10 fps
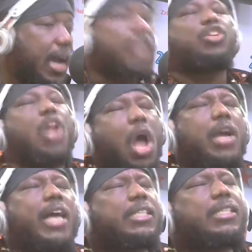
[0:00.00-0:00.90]
As
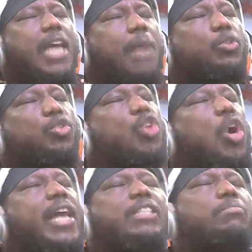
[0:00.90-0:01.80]
long as he's able to
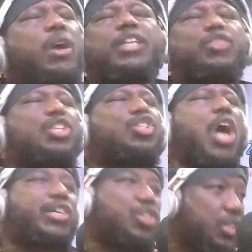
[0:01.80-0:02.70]
donate money to the
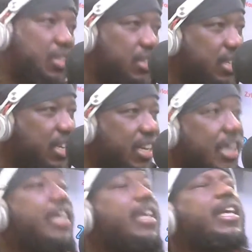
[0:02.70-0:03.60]
church,
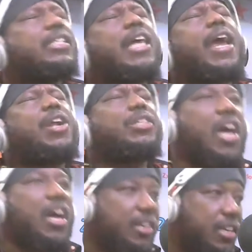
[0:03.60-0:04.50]
he is the
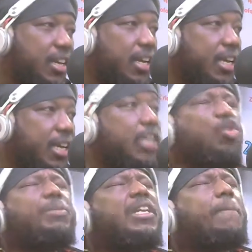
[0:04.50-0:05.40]
elder. He
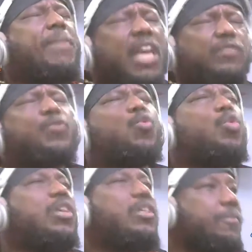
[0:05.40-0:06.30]
could be the biggest
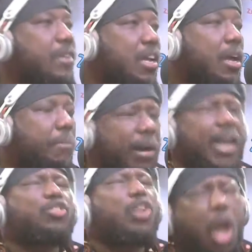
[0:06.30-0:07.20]
fool, but
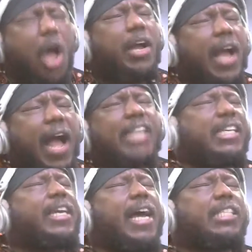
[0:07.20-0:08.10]
as long as
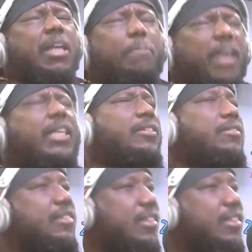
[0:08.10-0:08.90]
he has the money,